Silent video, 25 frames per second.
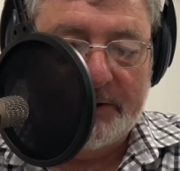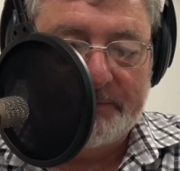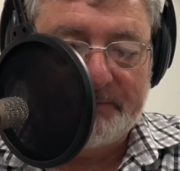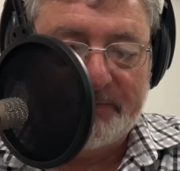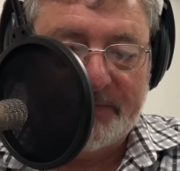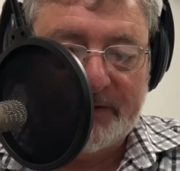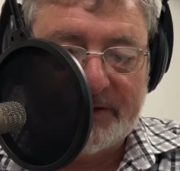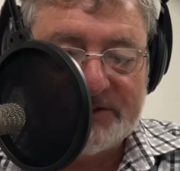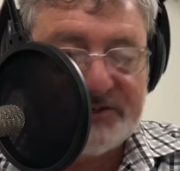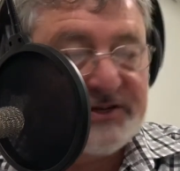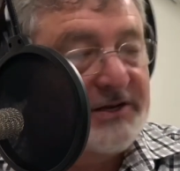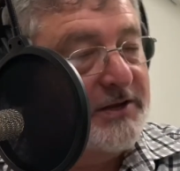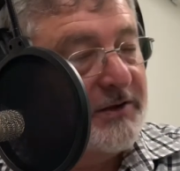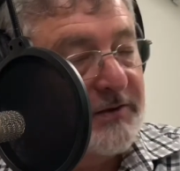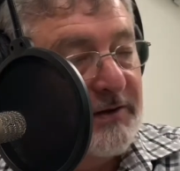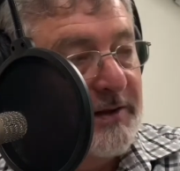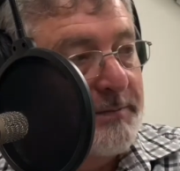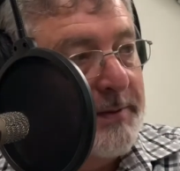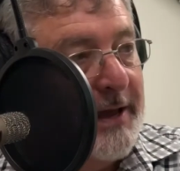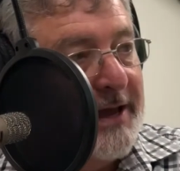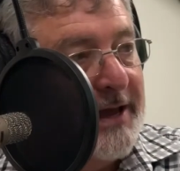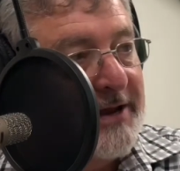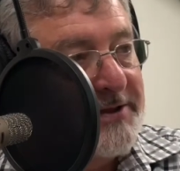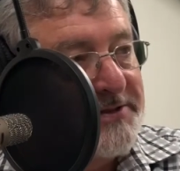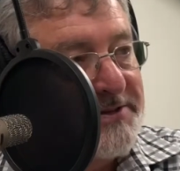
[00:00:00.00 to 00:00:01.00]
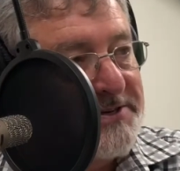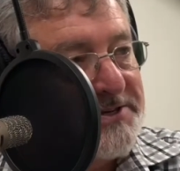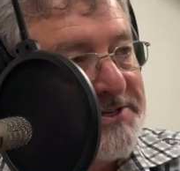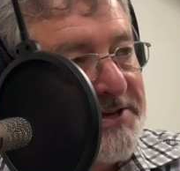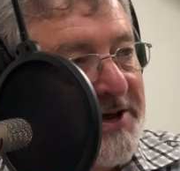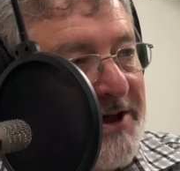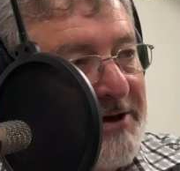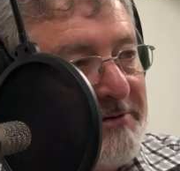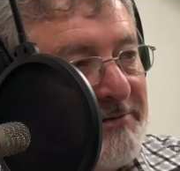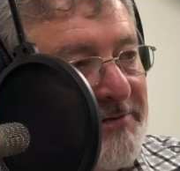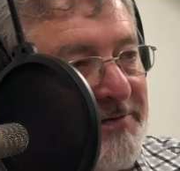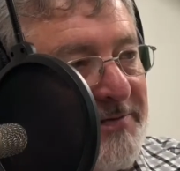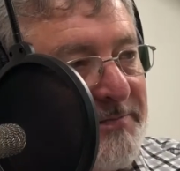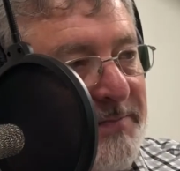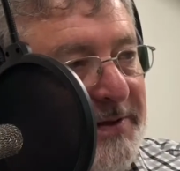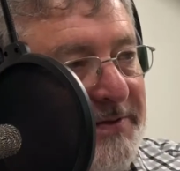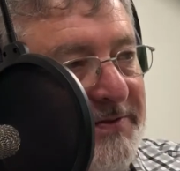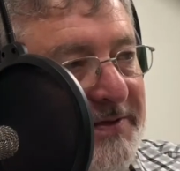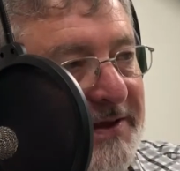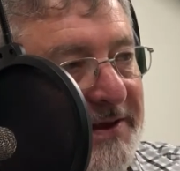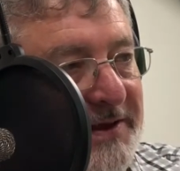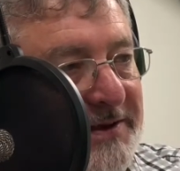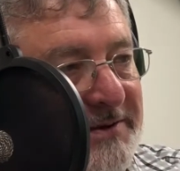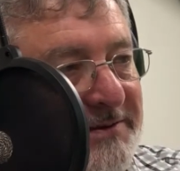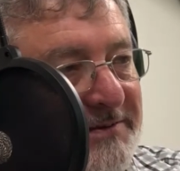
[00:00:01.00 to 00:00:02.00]
cynical about it to start with, but
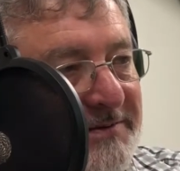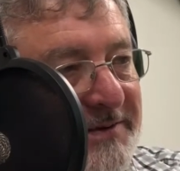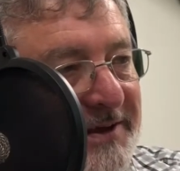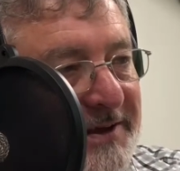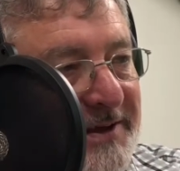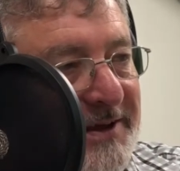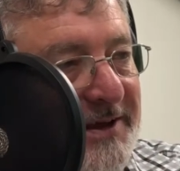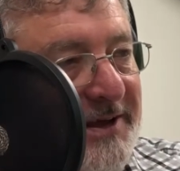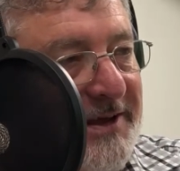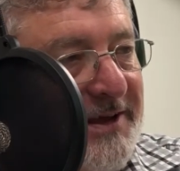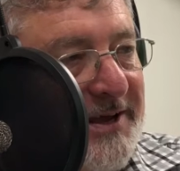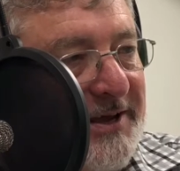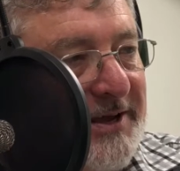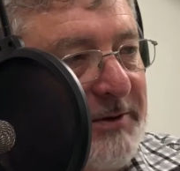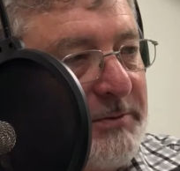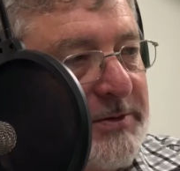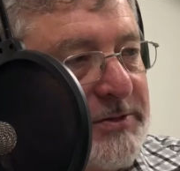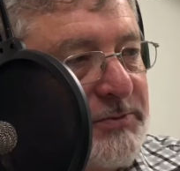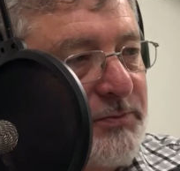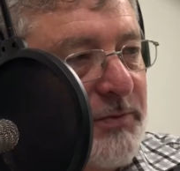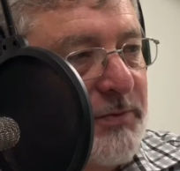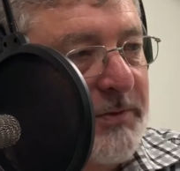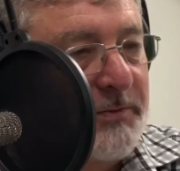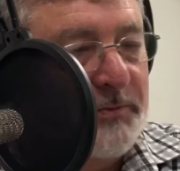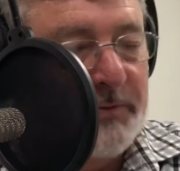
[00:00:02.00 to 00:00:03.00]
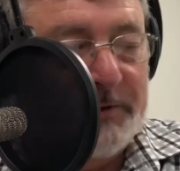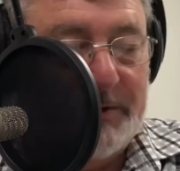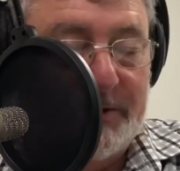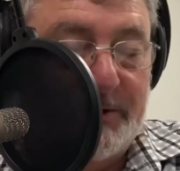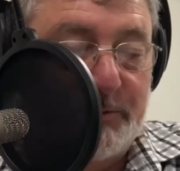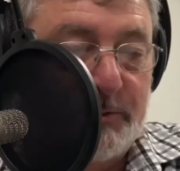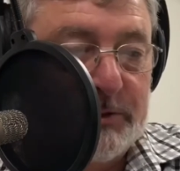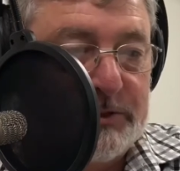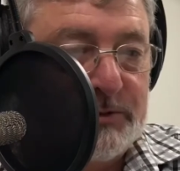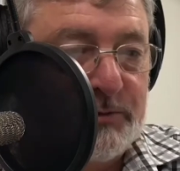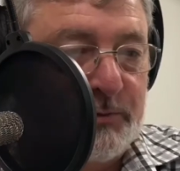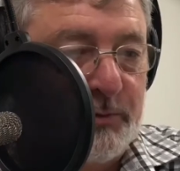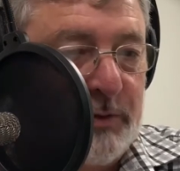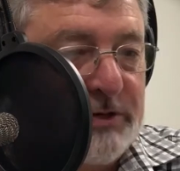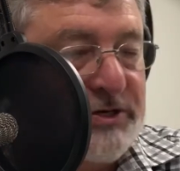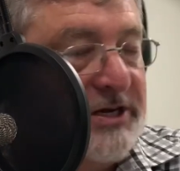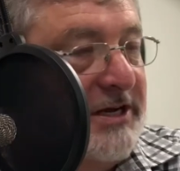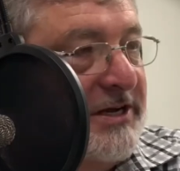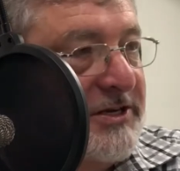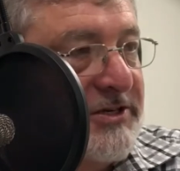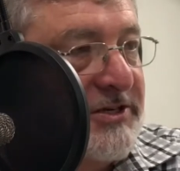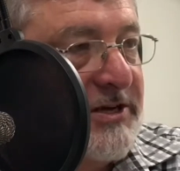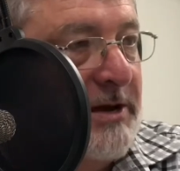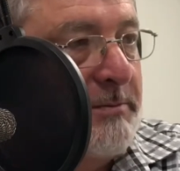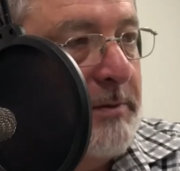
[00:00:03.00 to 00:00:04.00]
then he was
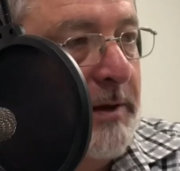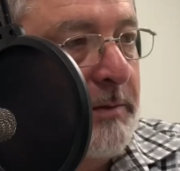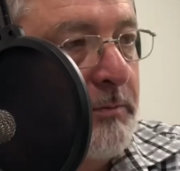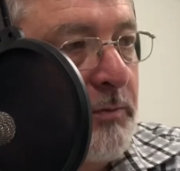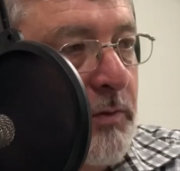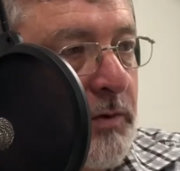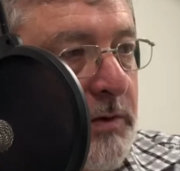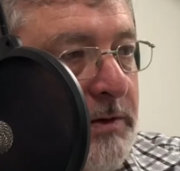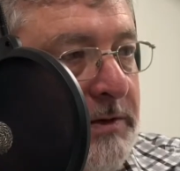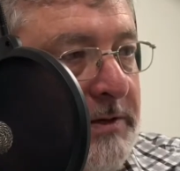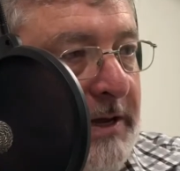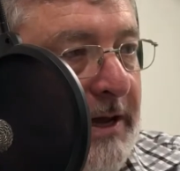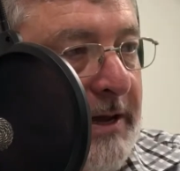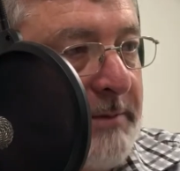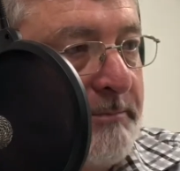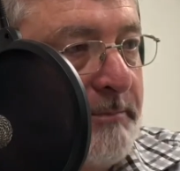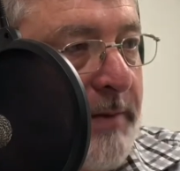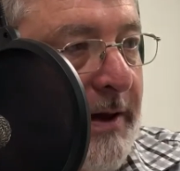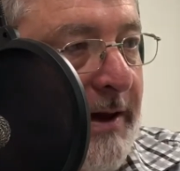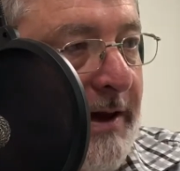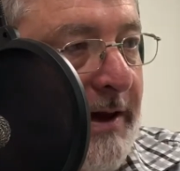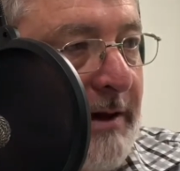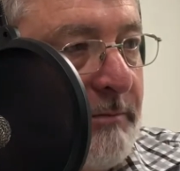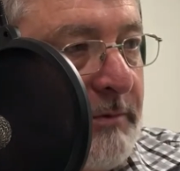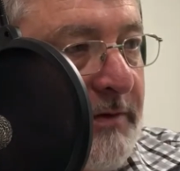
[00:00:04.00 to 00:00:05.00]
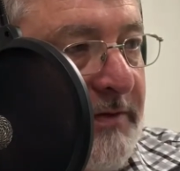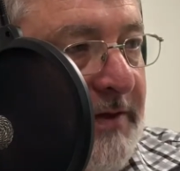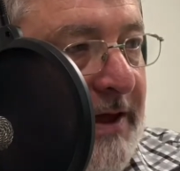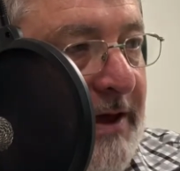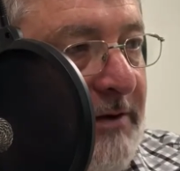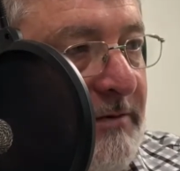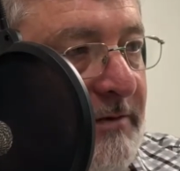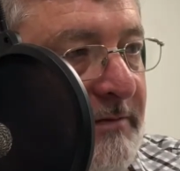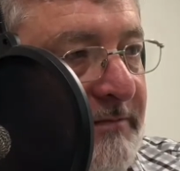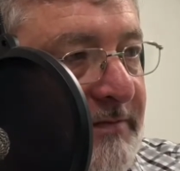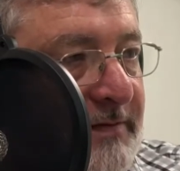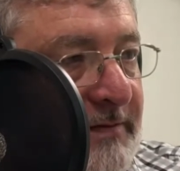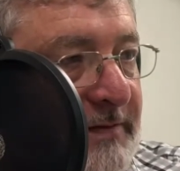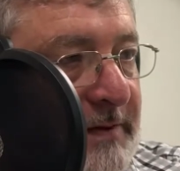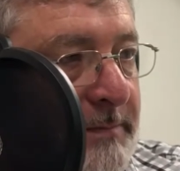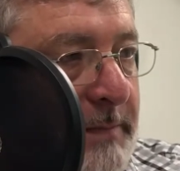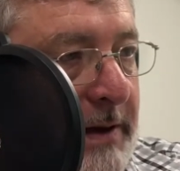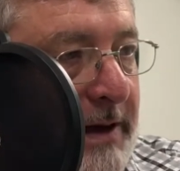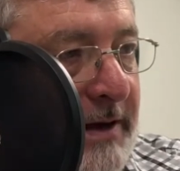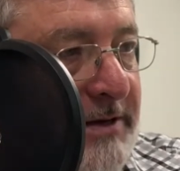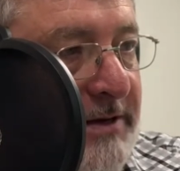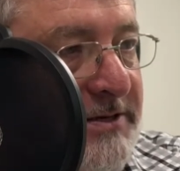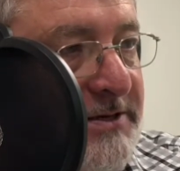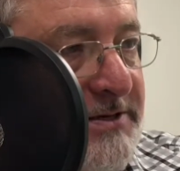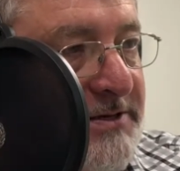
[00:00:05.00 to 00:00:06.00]
wishing someone would part with
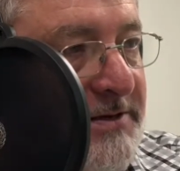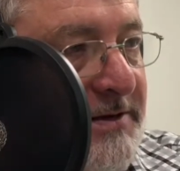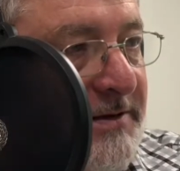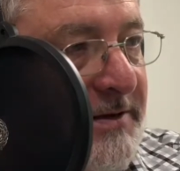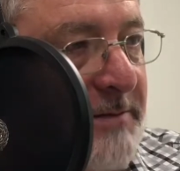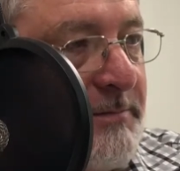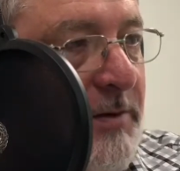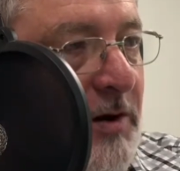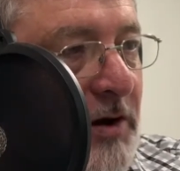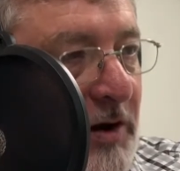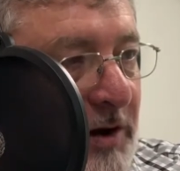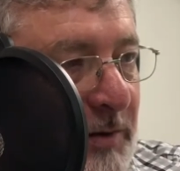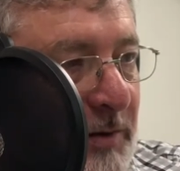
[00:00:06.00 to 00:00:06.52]
$150 to buy him